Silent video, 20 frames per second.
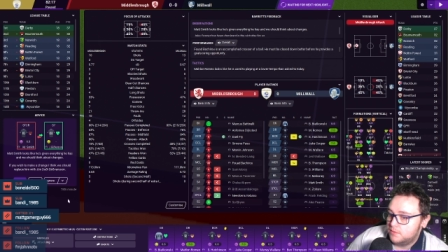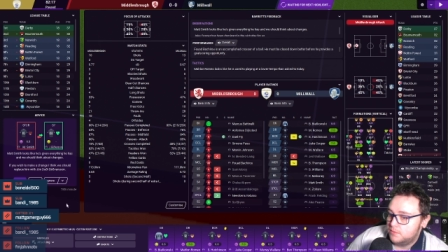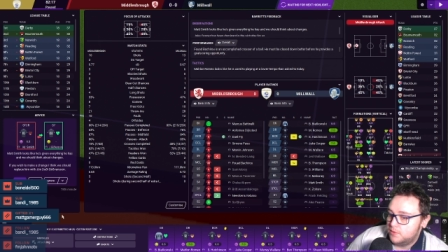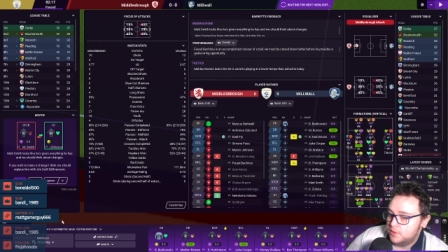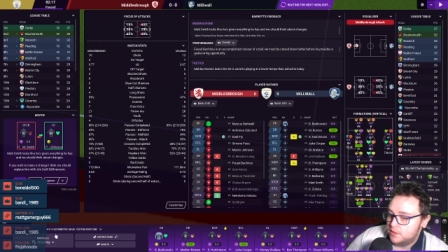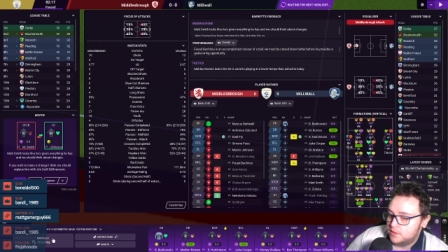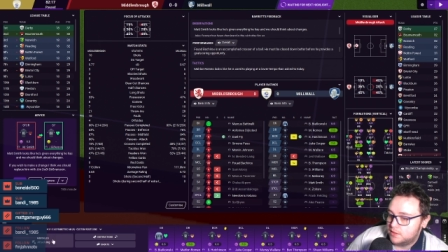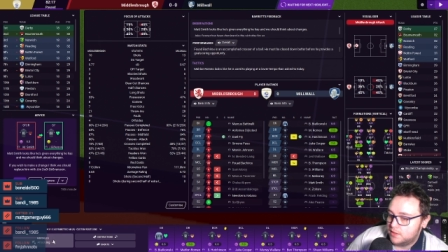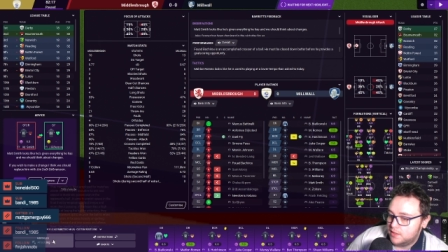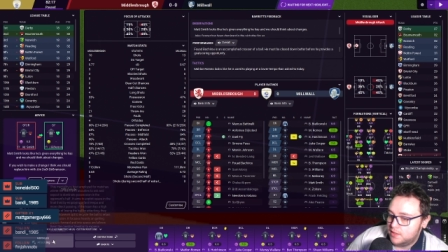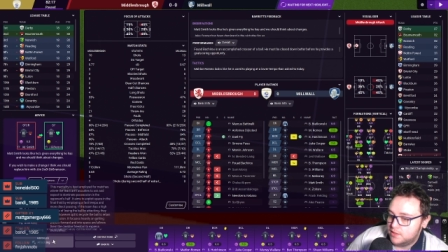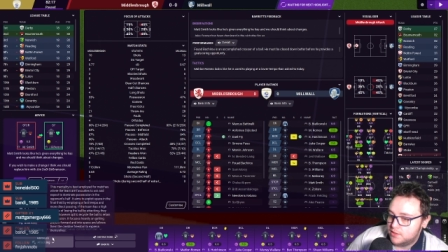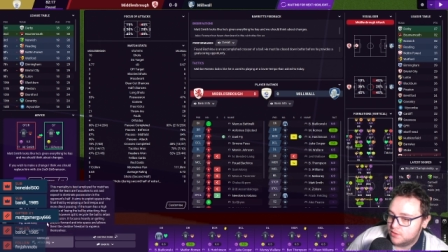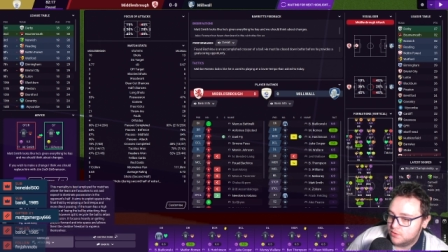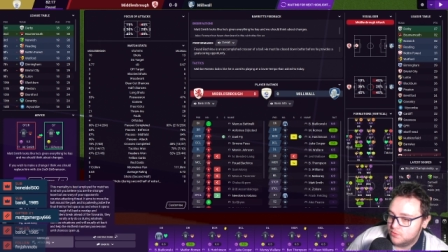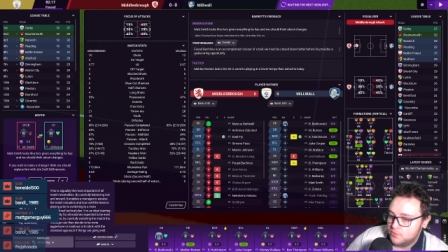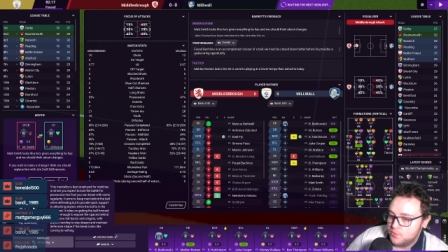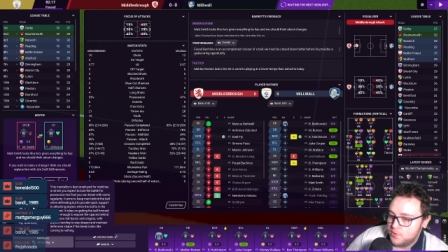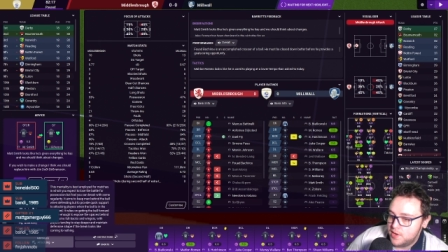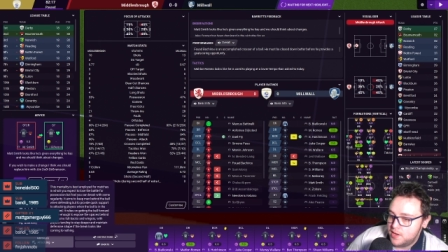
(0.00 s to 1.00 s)
we start
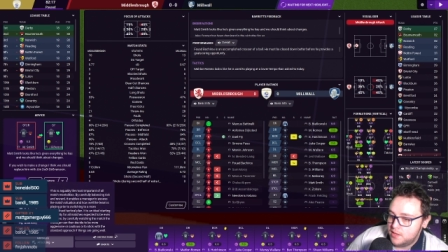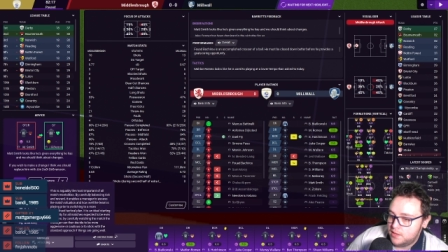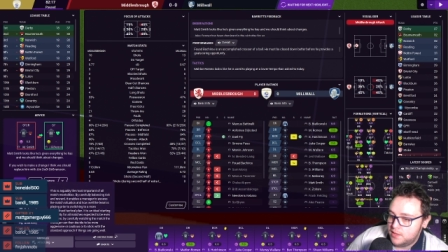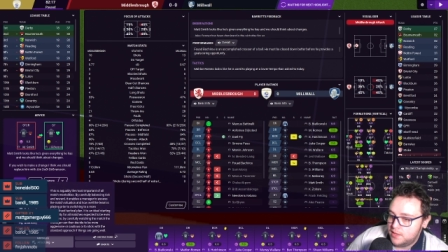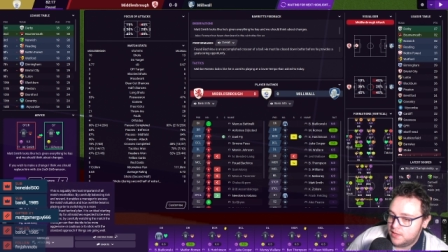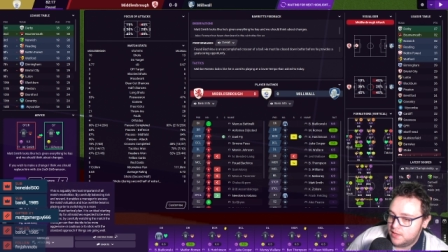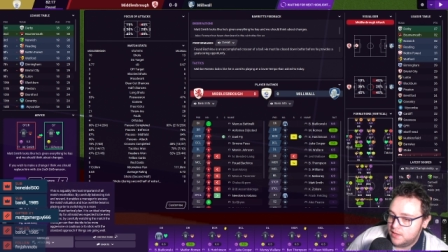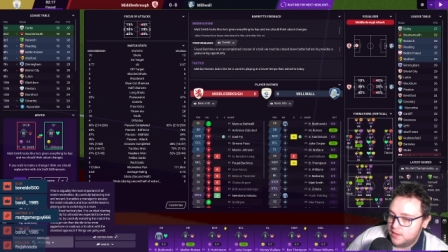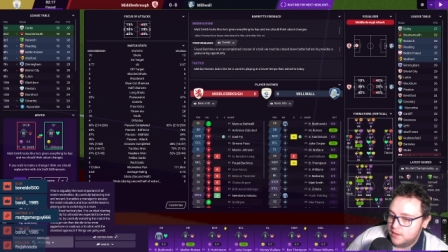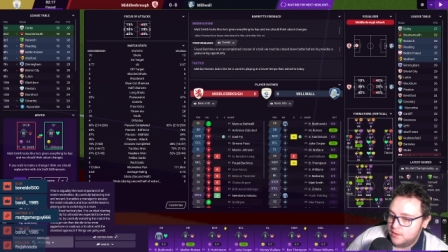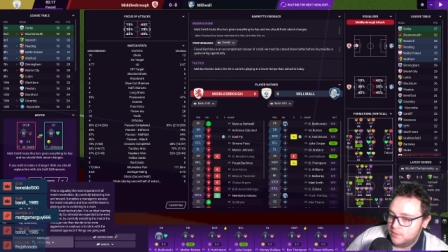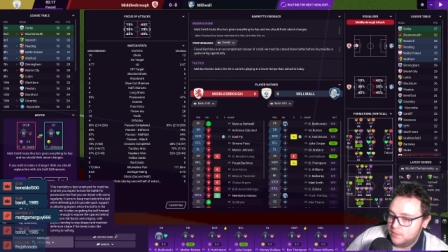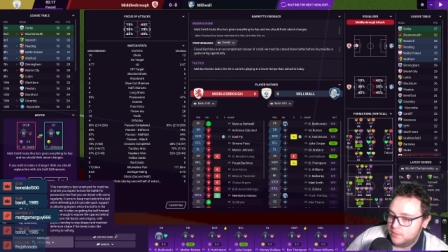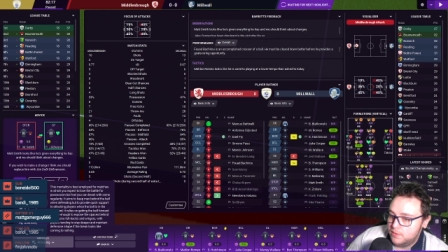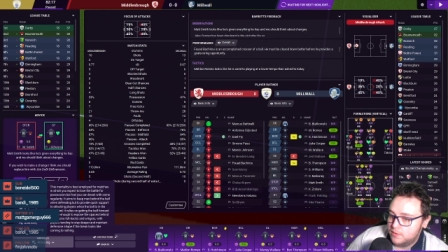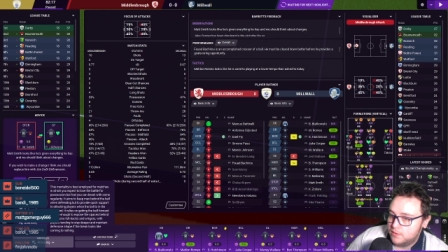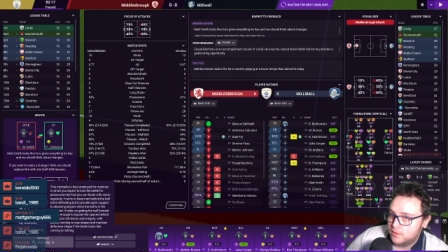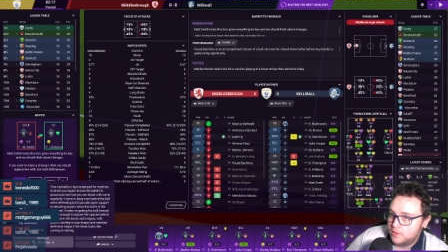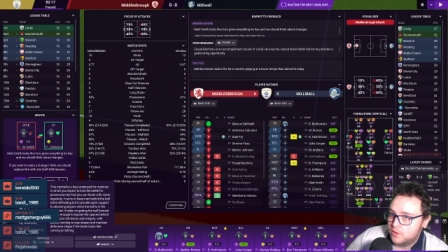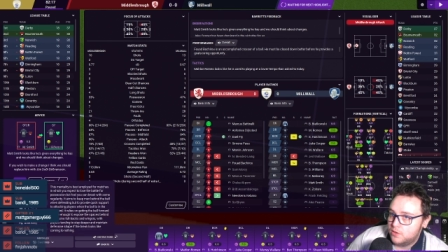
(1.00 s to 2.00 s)
to reel it in.
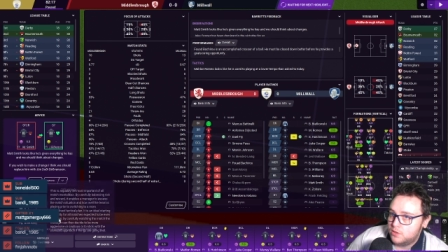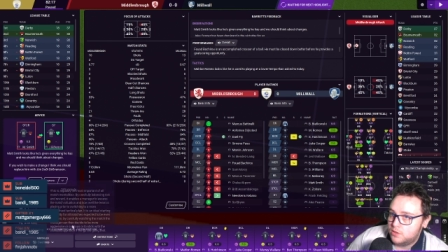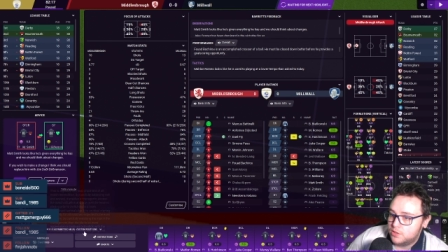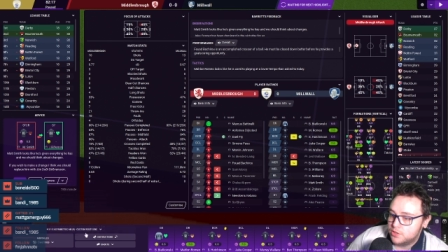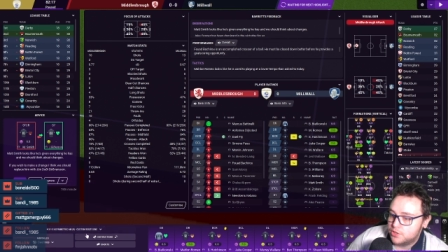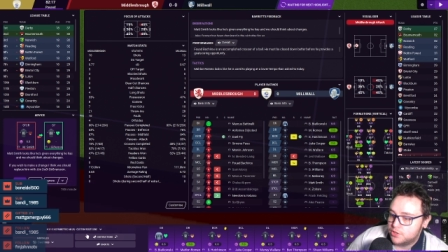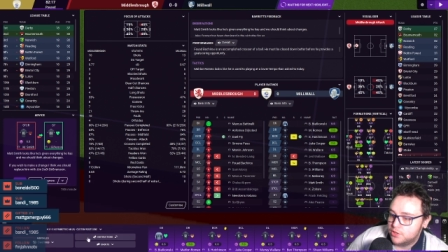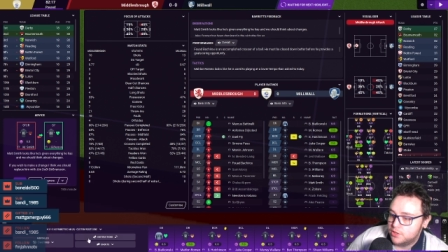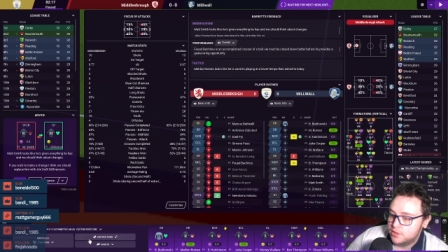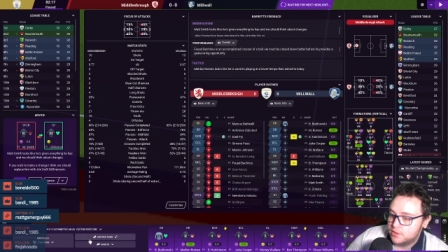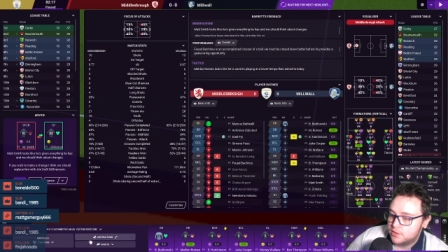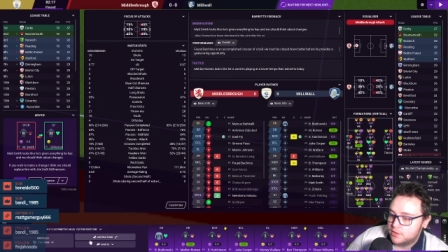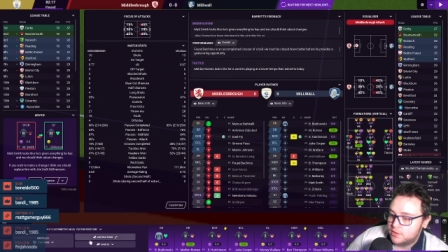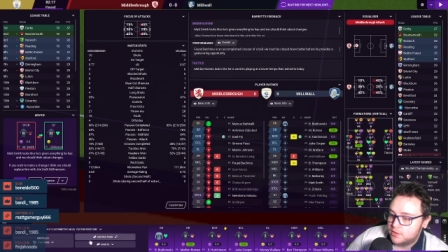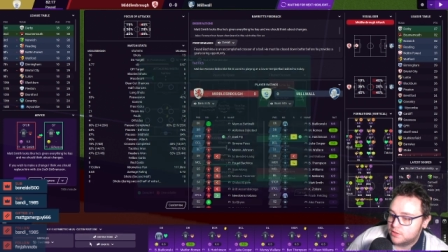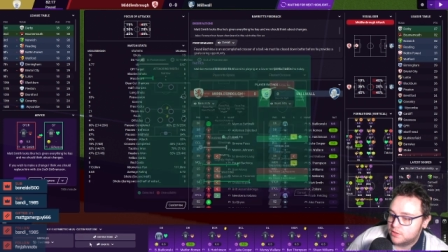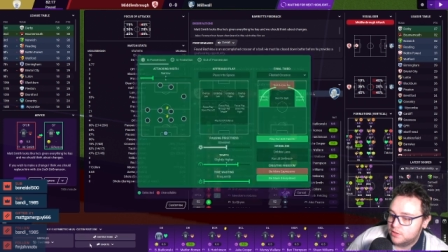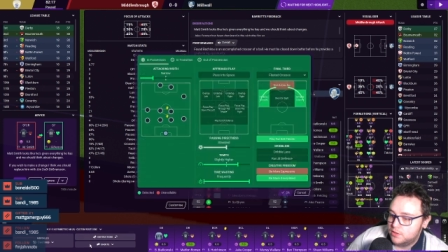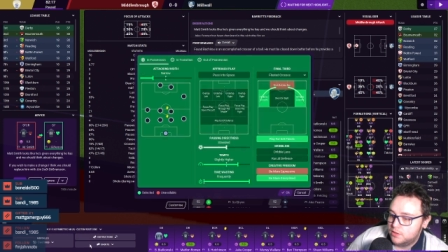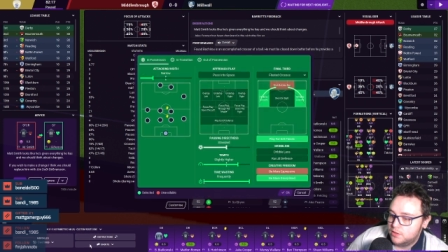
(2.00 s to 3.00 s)

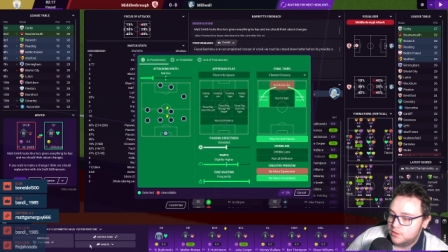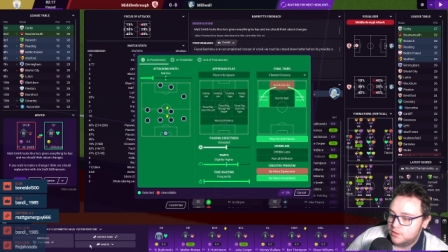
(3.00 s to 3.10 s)
Cautious.